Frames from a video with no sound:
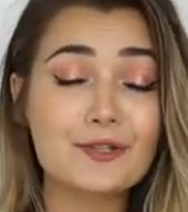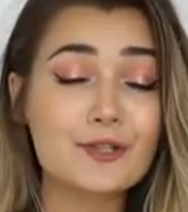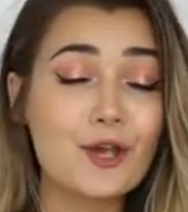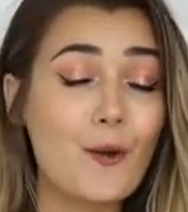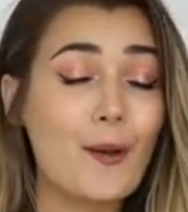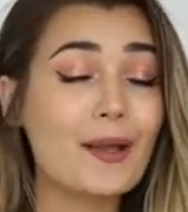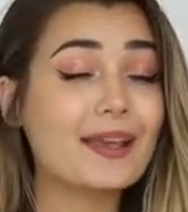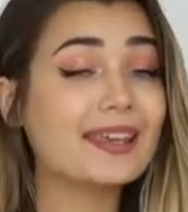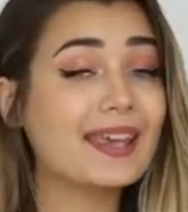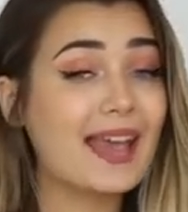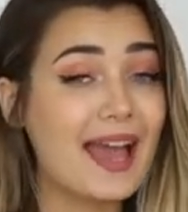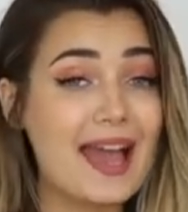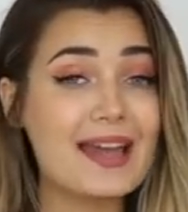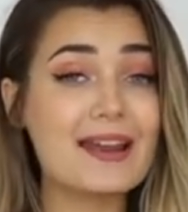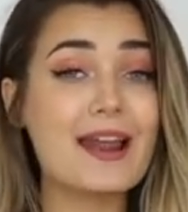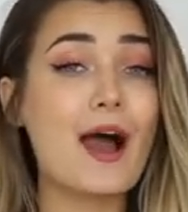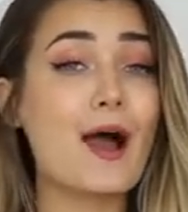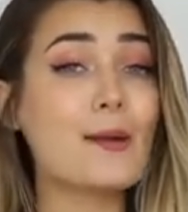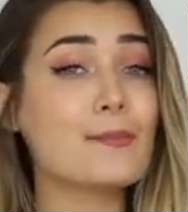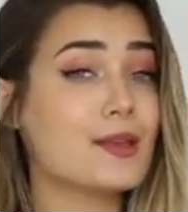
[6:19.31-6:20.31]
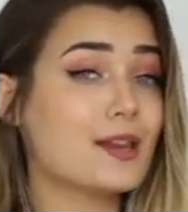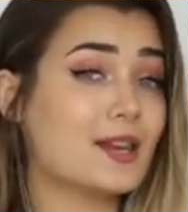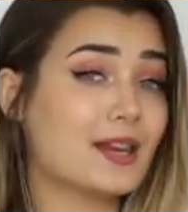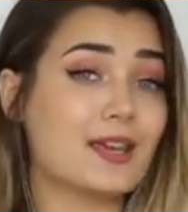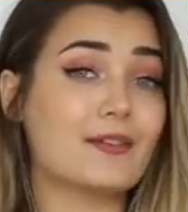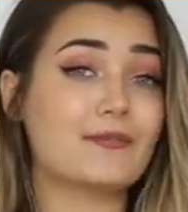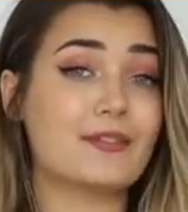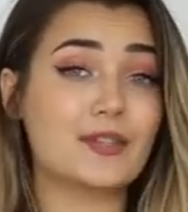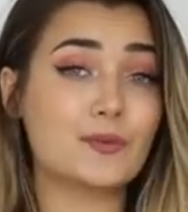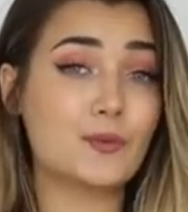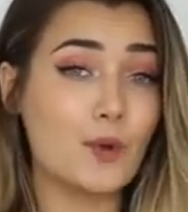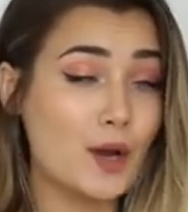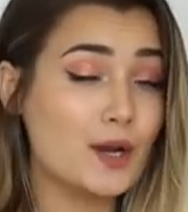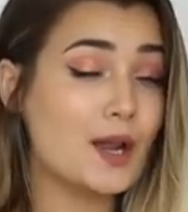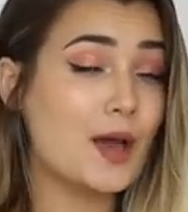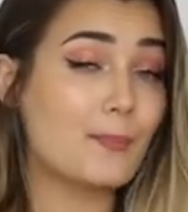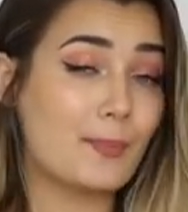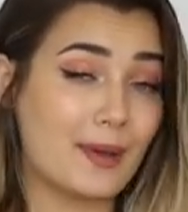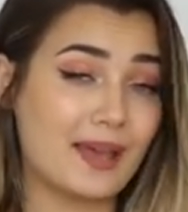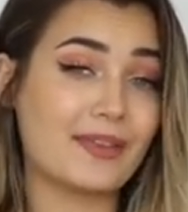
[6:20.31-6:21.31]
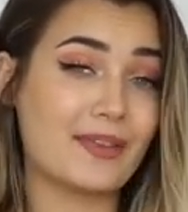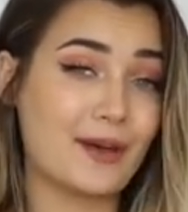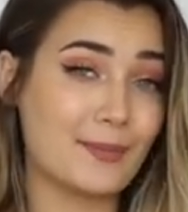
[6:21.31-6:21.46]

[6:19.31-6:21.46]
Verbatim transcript: So again, I'm gonna give this one a big